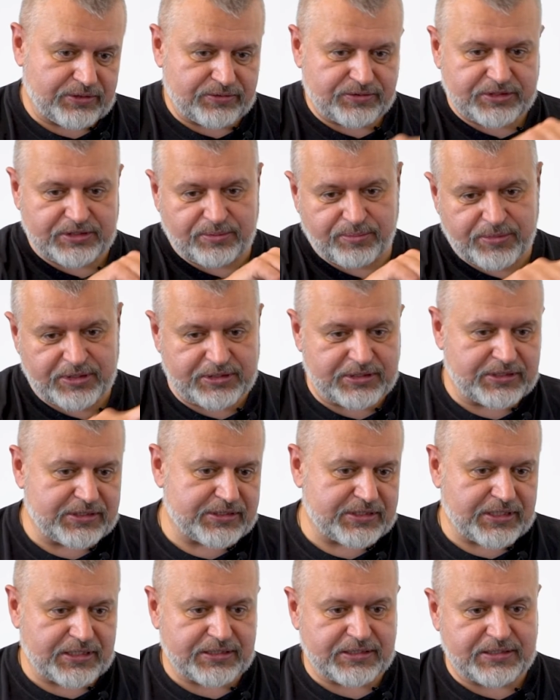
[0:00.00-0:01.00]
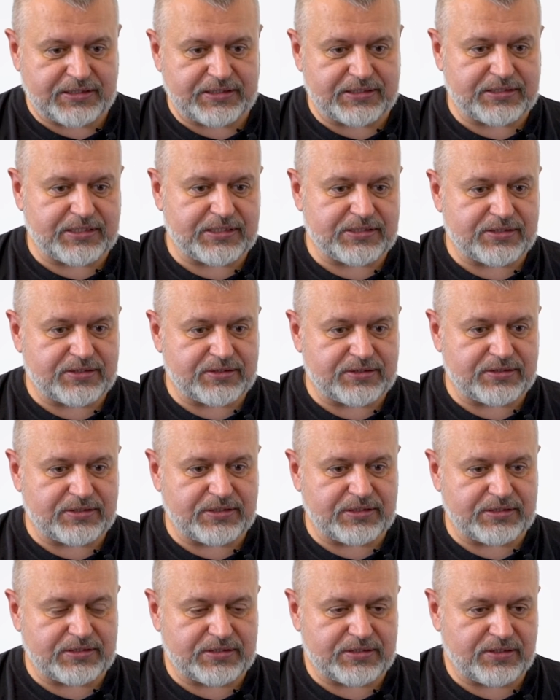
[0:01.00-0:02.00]
somebody decided it has
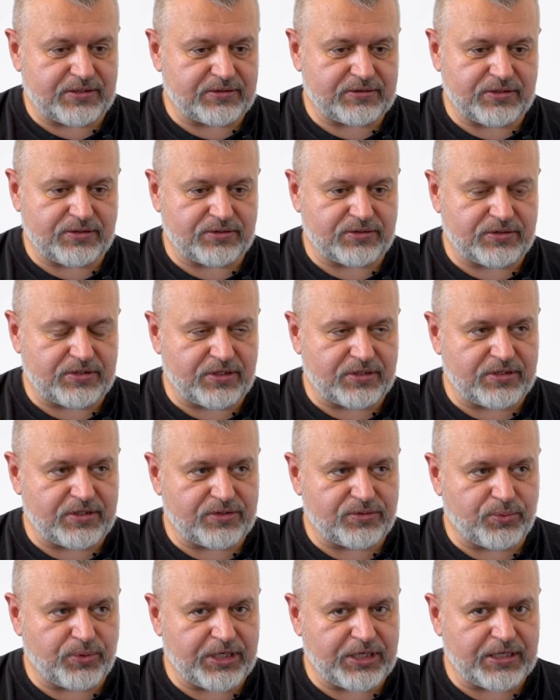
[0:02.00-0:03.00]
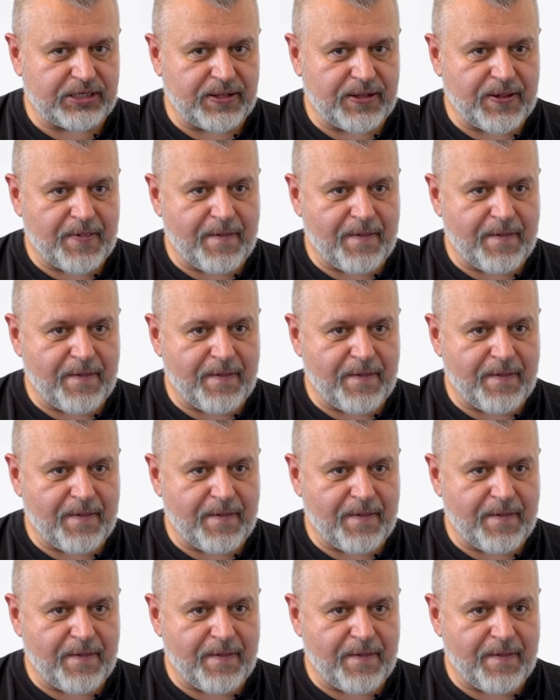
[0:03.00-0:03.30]
to. No, not that way.